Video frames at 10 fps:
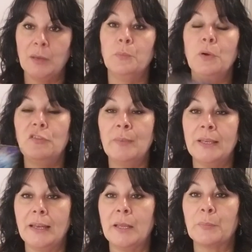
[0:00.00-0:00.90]

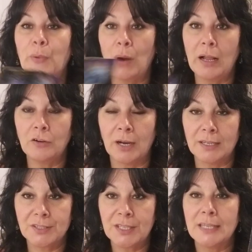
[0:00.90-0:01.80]
Movement and
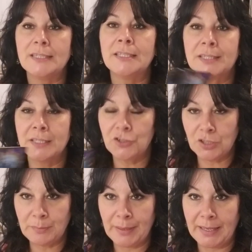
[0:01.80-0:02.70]
progress,
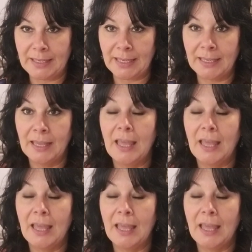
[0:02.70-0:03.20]
decision making.